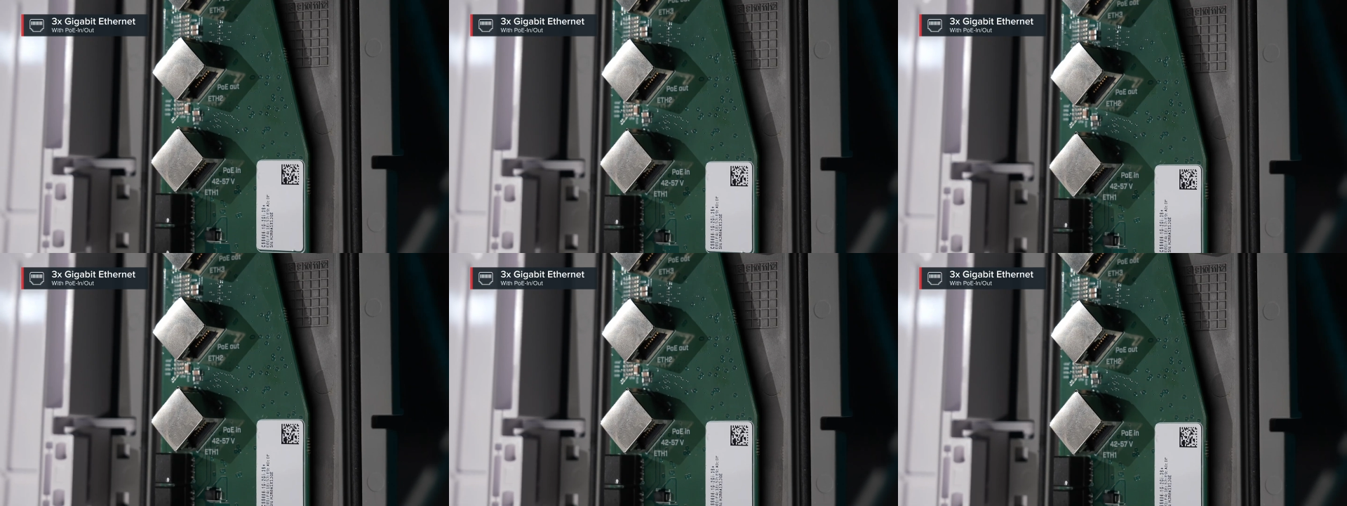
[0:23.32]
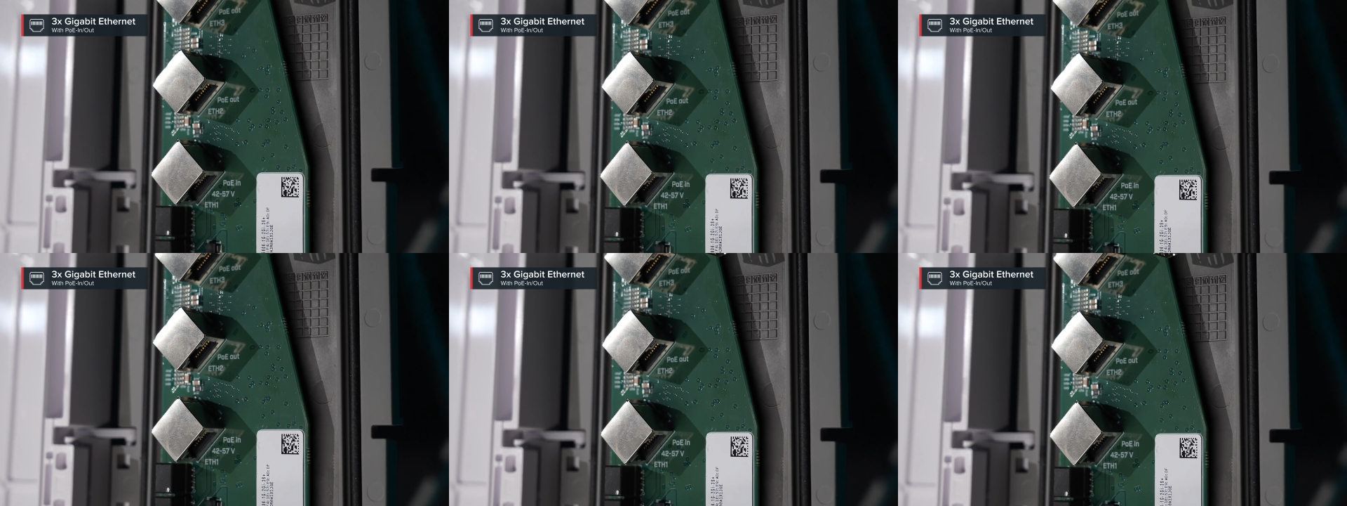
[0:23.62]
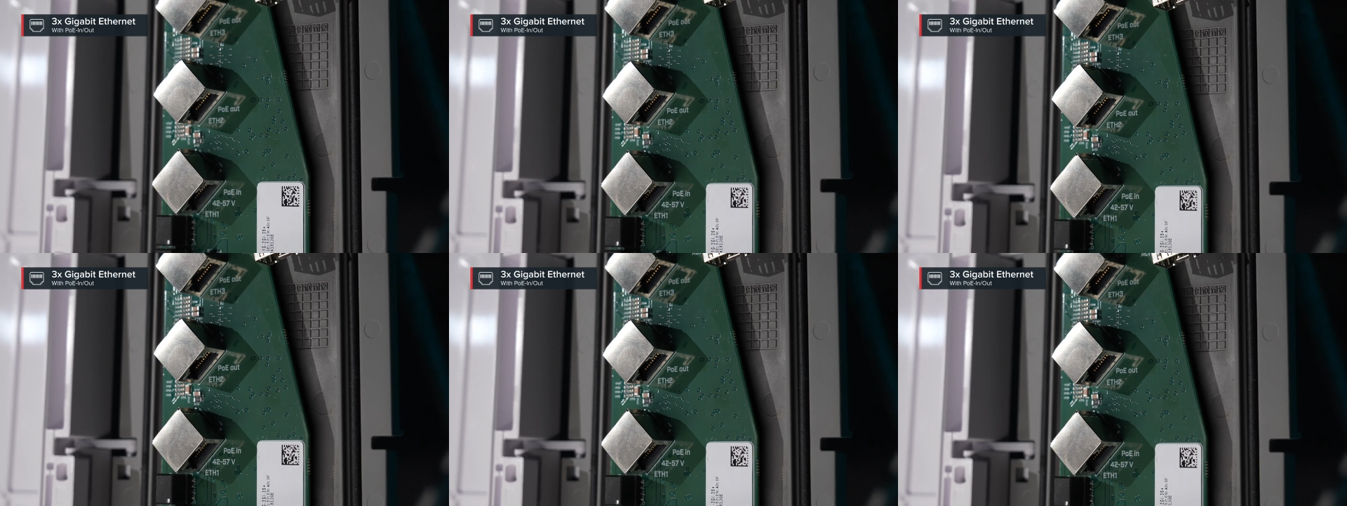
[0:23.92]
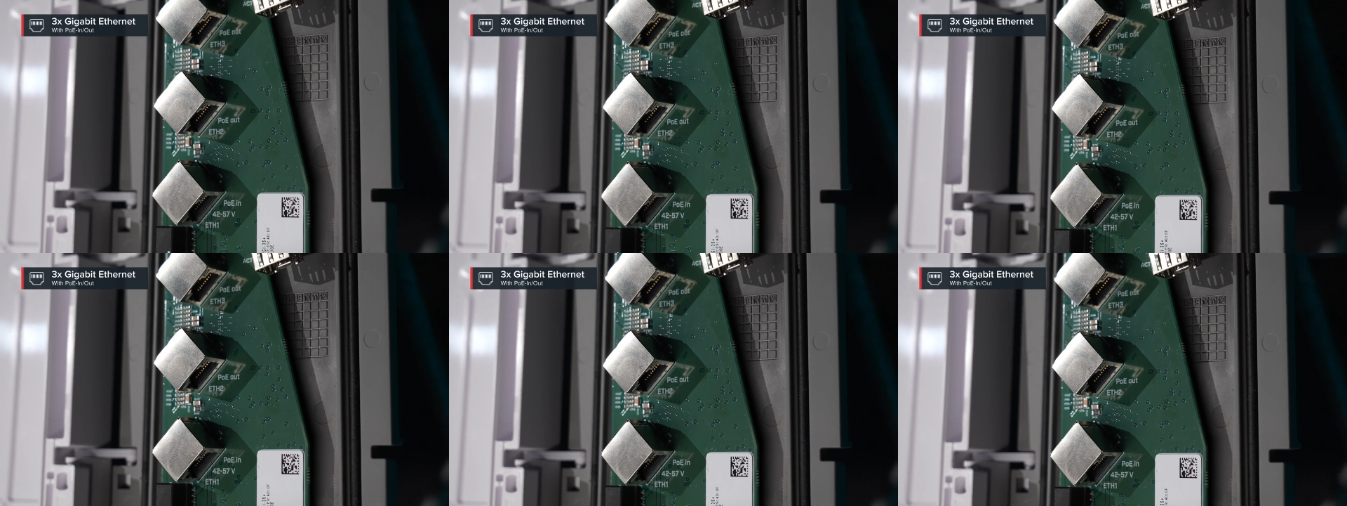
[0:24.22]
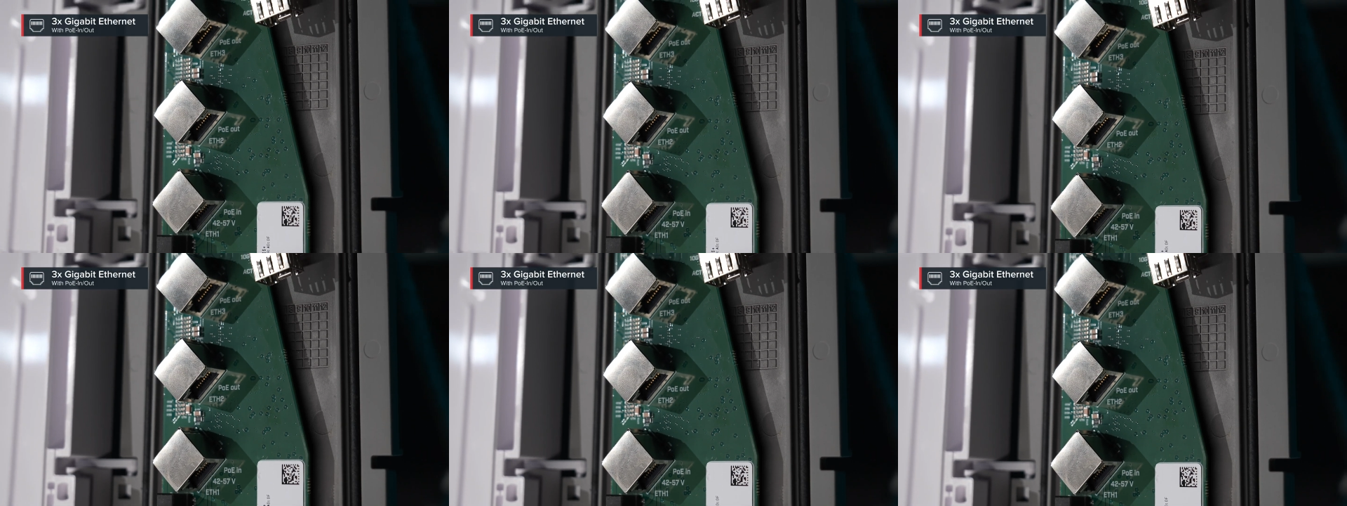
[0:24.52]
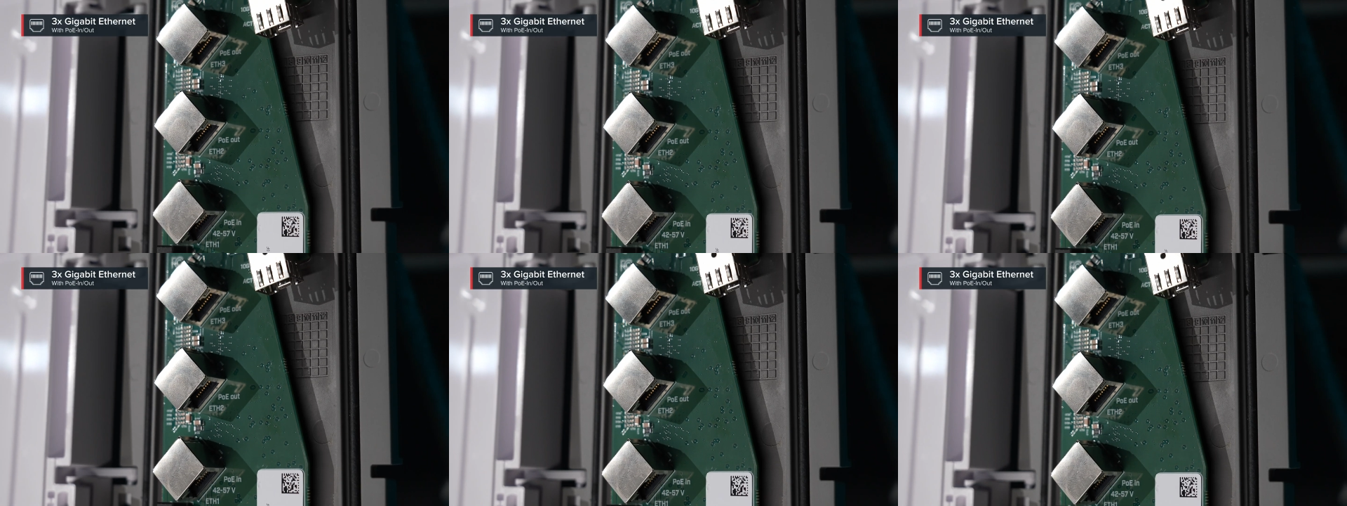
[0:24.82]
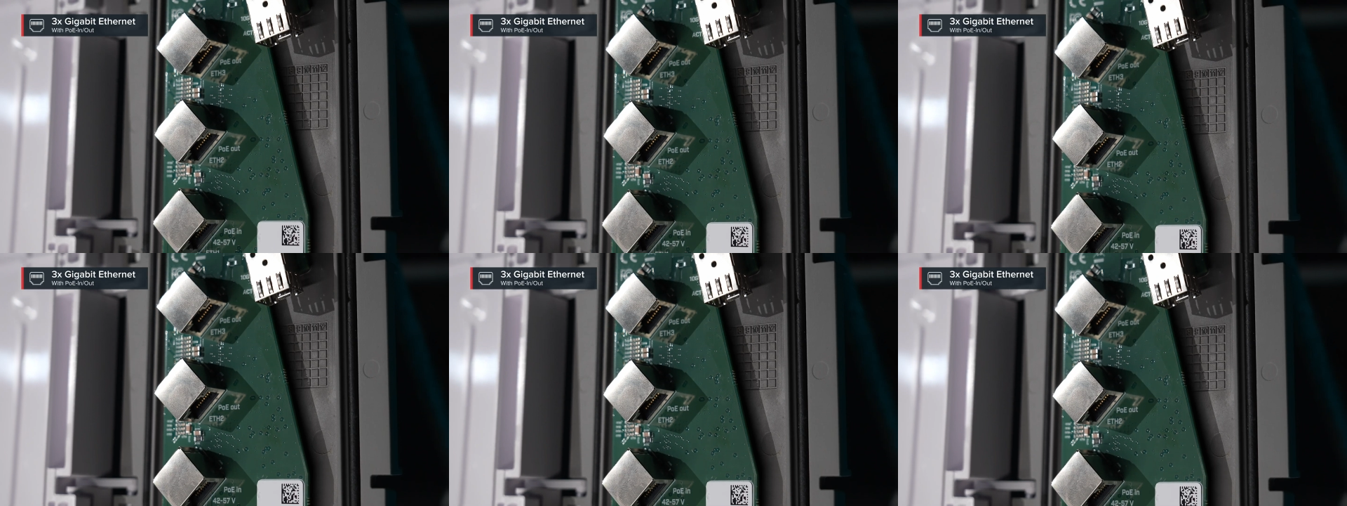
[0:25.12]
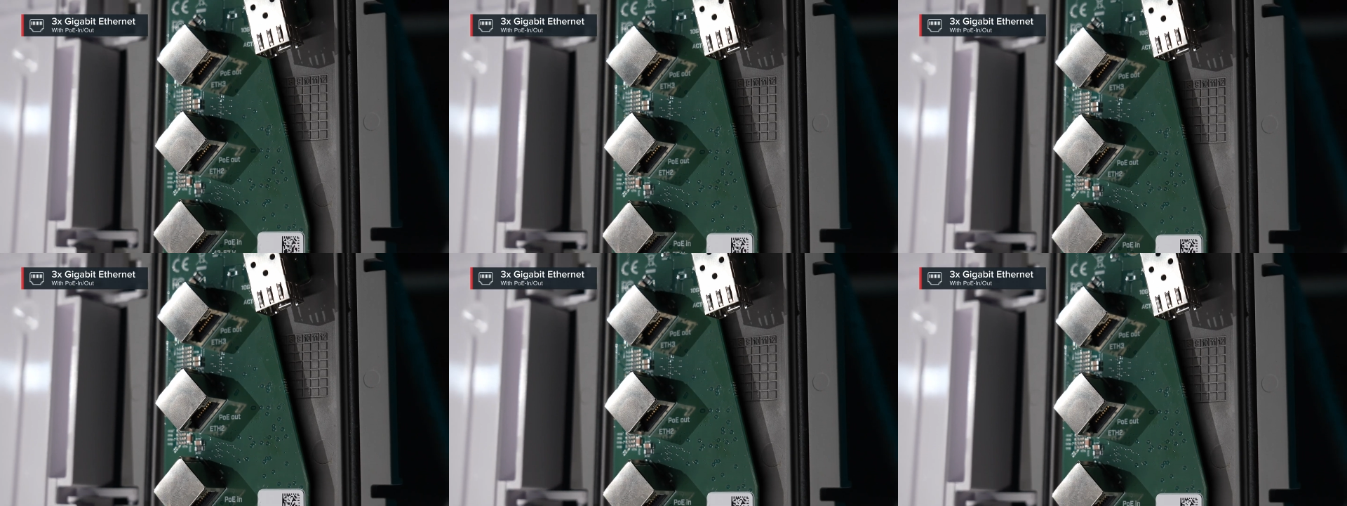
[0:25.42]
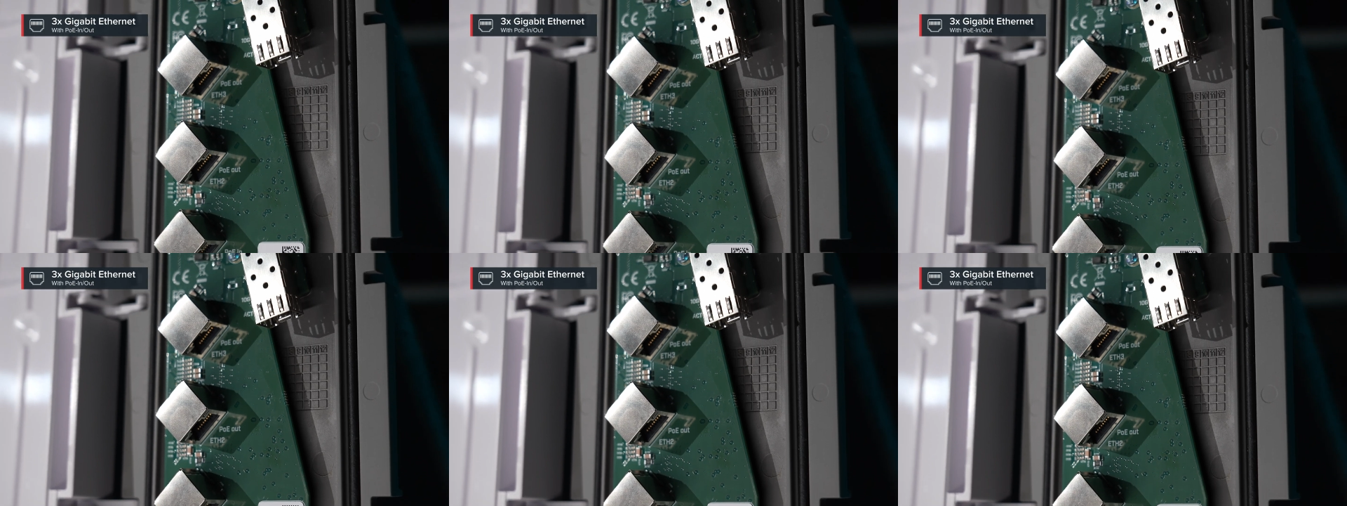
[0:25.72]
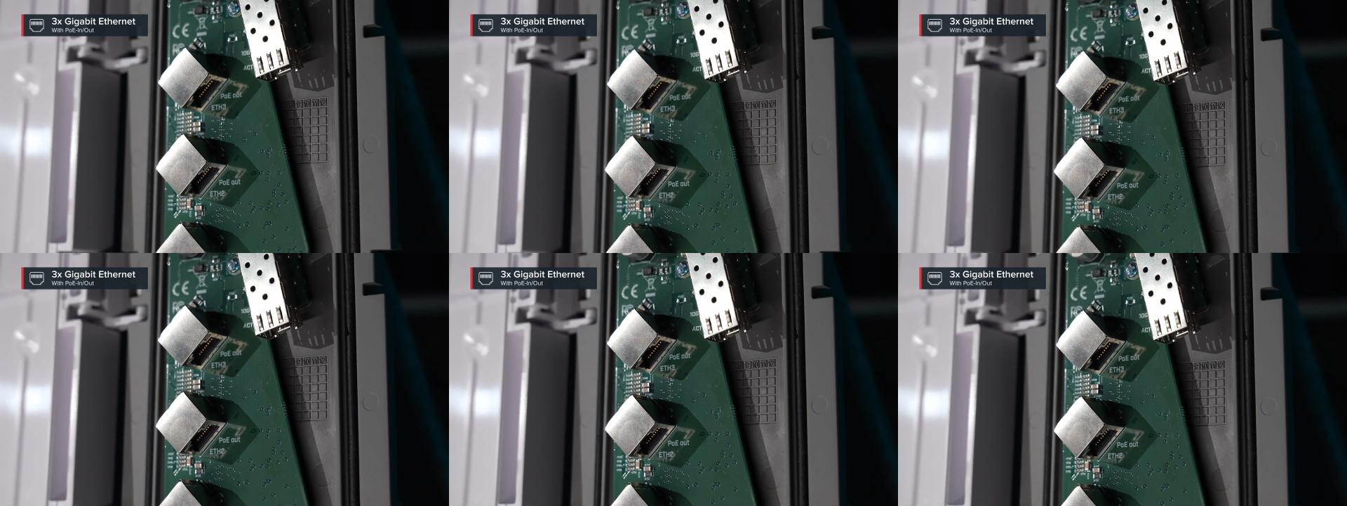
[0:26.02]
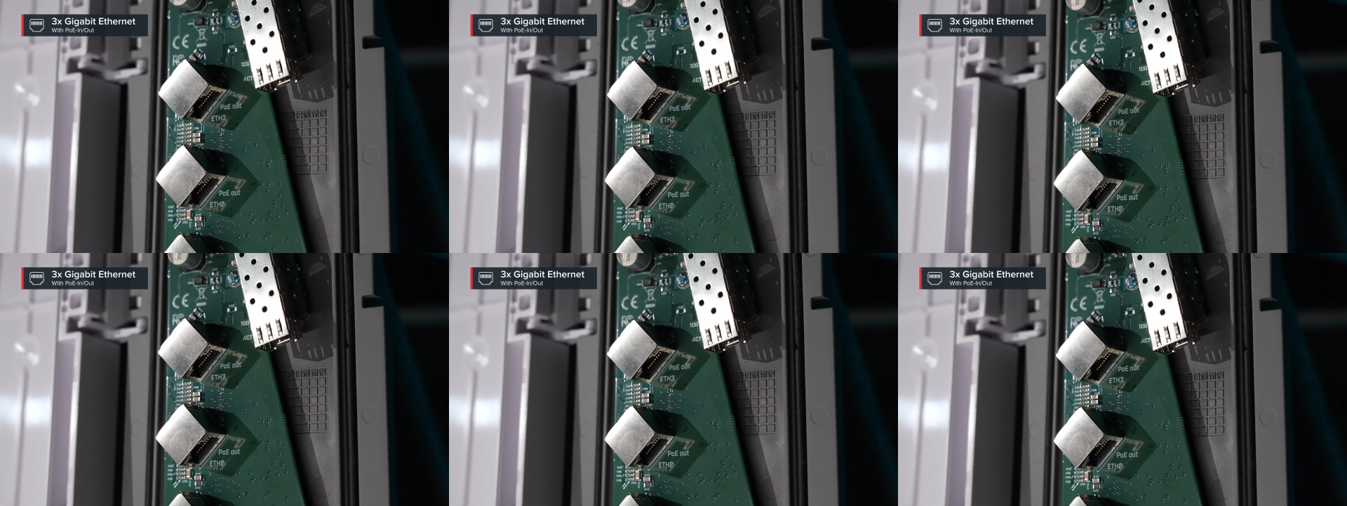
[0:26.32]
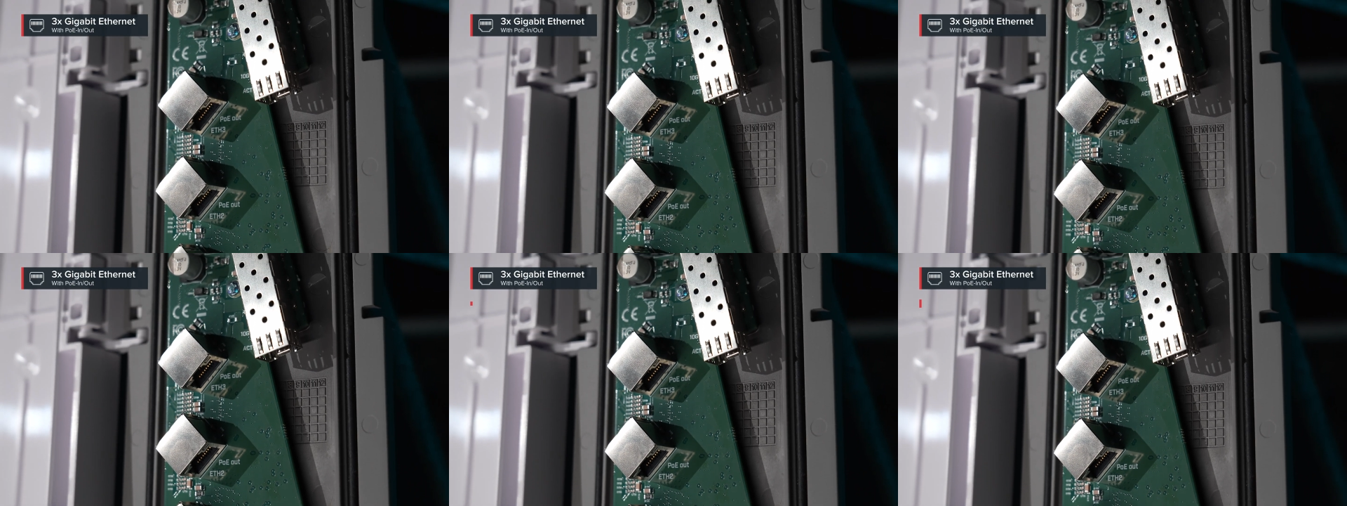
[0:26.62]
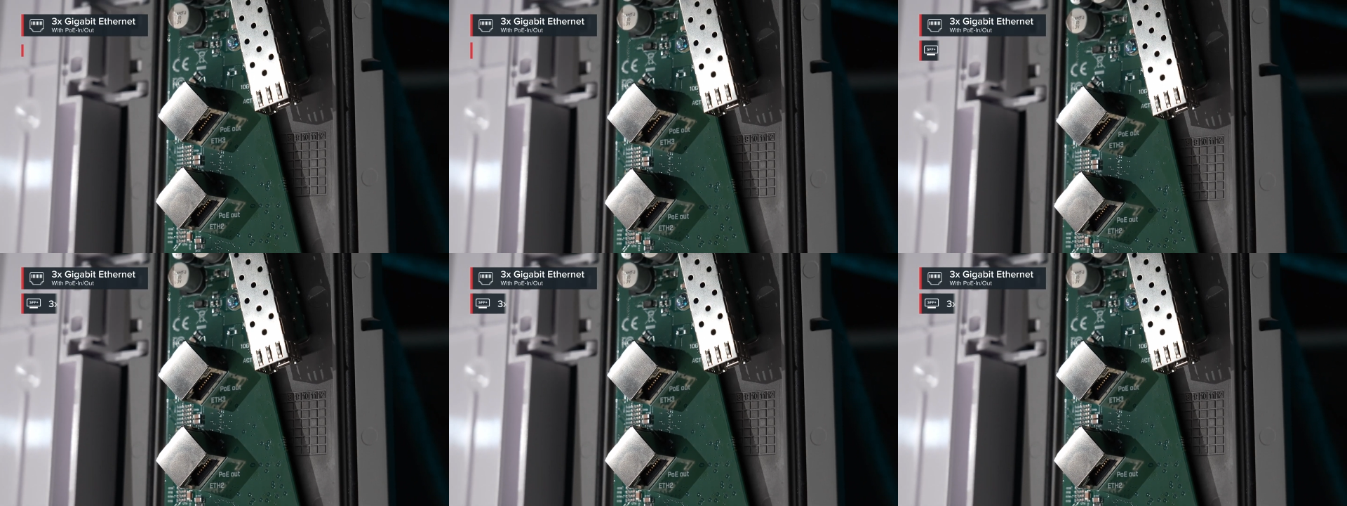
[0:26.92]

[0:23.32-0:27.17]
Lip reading: [unreadable: no face in view]